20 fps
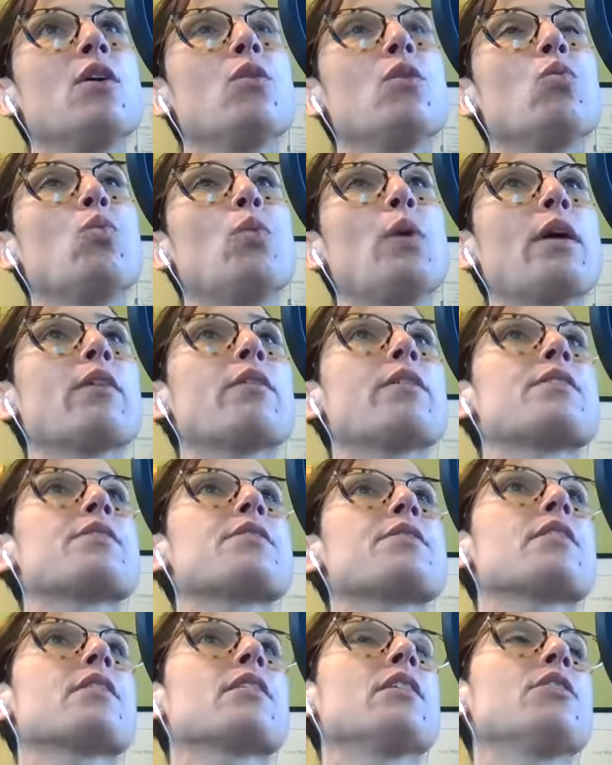where
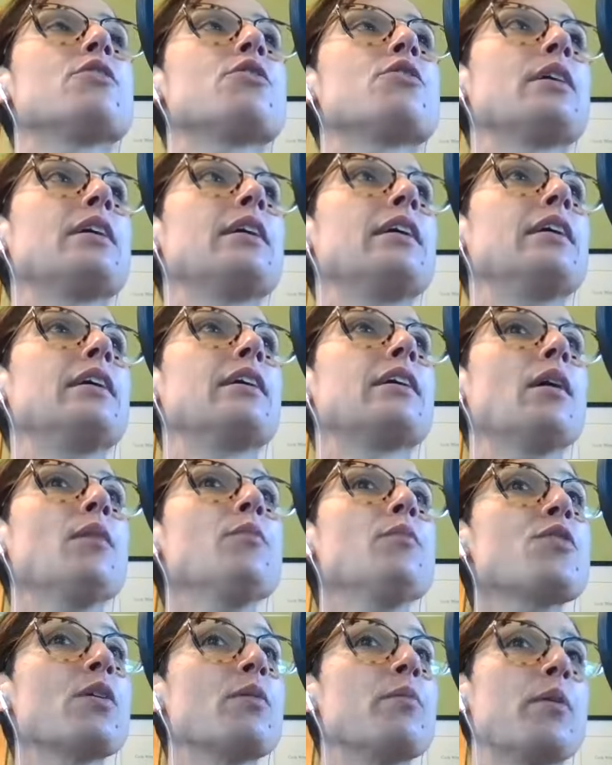this country
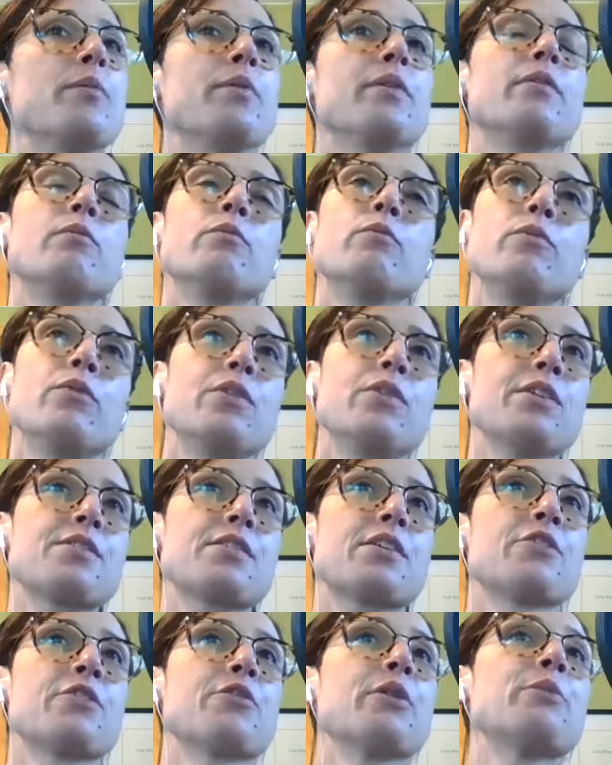comes from, I mean, this
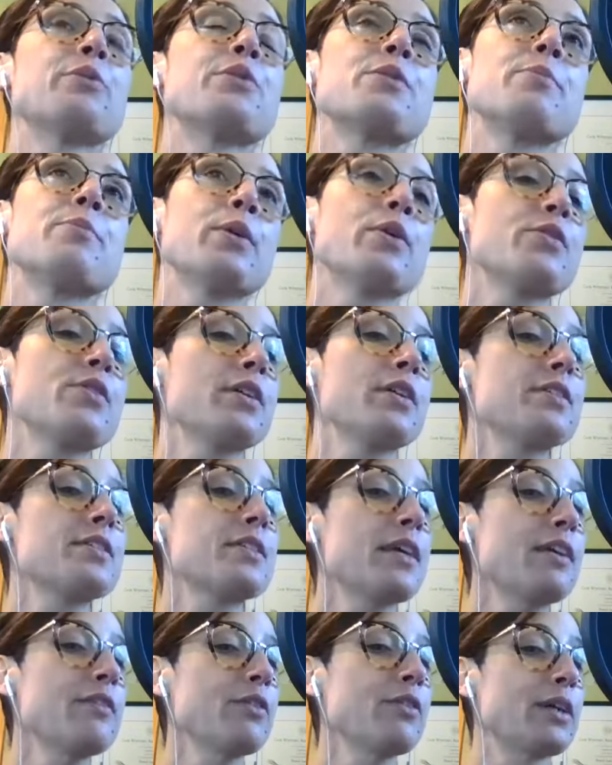country was built on
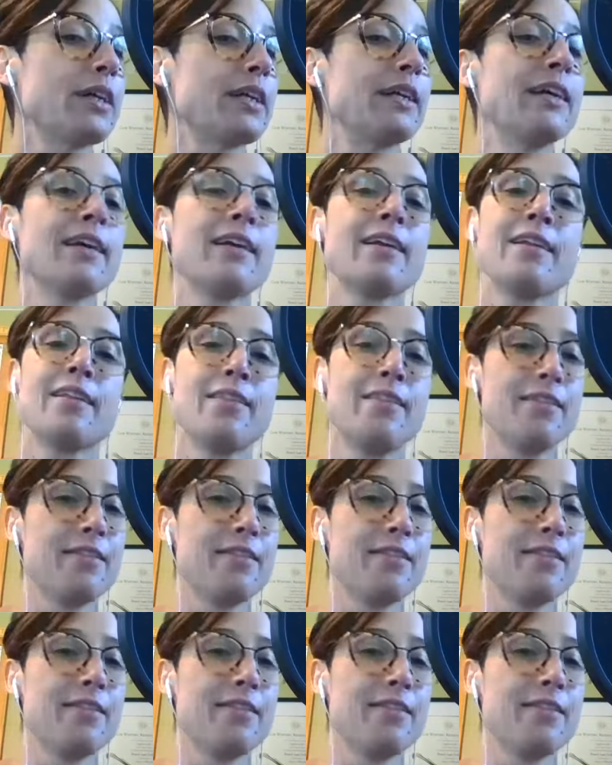slavery. Mm.